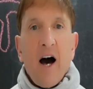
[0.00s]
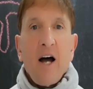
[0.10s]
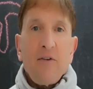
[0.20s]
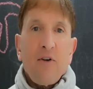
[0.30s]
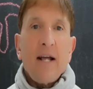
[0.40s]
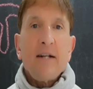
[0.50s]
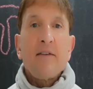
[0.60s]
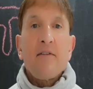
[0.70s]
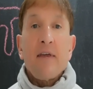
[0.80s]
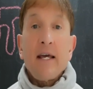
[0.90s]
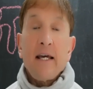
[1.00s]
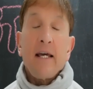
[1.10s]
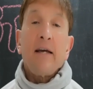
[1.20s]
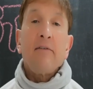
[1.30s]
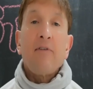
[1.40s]
I read
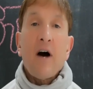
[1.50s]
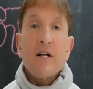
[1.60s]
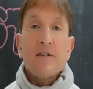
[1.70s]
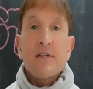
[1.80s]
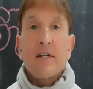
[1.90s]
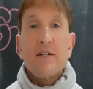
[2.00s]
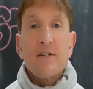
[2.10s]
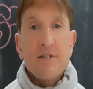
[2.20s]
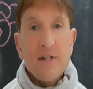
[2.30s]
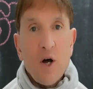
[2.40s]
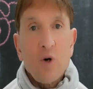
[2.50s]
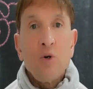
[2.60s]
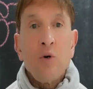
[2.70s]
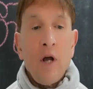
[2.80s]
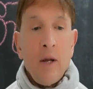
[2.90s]
Thinking Fast and
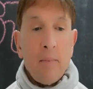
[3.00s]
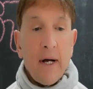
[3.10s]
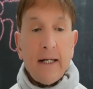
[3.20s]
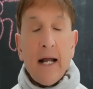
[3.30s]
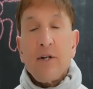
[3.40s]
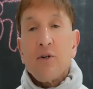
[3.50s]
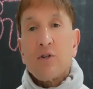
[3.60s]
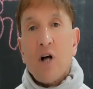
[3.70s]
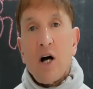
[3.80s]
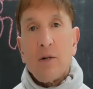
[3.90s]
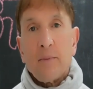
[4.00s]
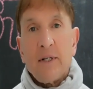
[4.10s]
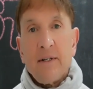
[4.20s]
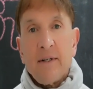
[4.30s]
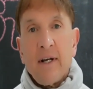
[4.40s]
Slow by Daniel
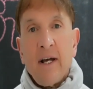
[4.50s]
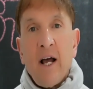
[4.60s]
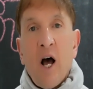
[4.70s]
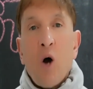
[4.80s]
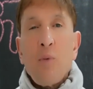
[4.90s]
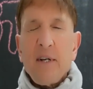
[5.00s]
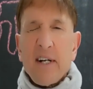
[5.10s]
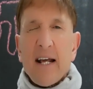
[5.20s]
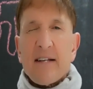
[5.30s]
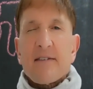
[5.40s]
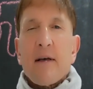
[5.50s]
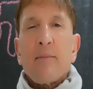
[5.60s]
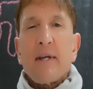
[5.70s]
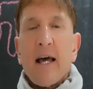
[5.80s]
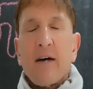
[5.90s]
Kahneman, hoping to get
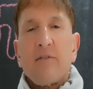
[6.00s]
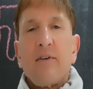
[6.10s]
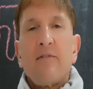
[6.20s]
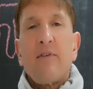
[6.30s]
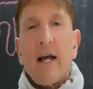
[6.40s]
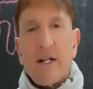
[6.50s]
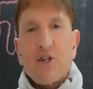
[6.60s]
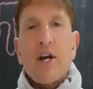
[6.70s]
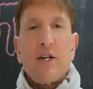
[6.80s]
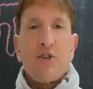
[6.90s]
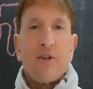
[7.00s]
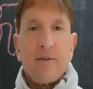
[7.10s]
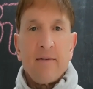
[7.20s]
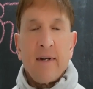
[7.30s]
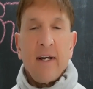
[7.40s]
something out of it for education.
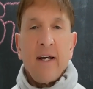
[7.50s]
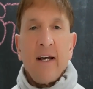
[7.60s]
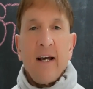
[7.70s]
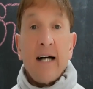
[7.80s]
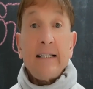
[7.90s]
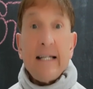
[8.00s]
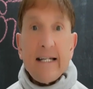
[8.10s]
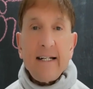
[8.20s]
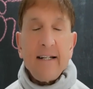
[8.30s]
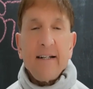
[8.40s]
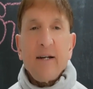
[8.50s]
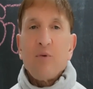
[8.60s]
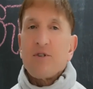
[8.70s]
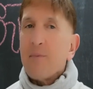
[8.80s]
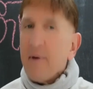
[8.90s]
I did. It
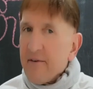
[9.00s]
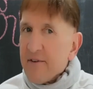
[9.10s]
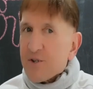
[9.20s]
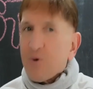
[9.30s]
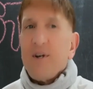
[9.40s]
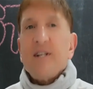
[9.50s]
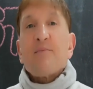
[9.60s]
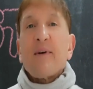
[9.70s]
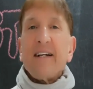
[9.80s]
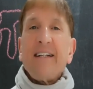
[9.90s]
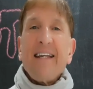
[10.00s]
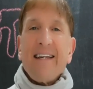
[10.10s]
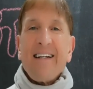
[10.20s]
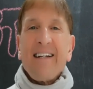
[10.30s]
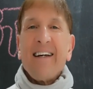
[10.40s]
was a bit of a squeeze, but I
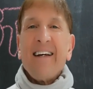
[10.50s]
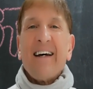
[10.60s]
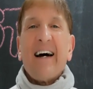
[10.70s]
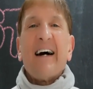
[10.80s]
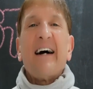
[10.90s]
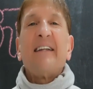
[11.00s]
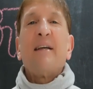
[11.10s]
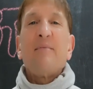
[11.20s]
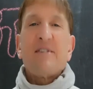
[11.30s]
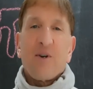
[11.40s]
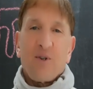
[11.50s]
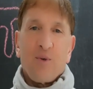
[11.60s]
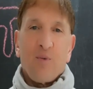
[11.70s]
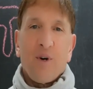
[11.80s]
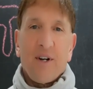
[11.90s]
did. And let me tell
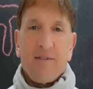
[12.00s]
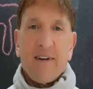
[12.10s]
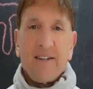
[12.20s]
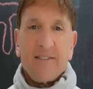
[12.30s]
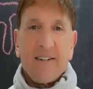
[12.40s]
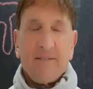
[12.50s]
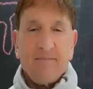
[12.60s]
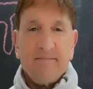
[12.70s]
you what I found.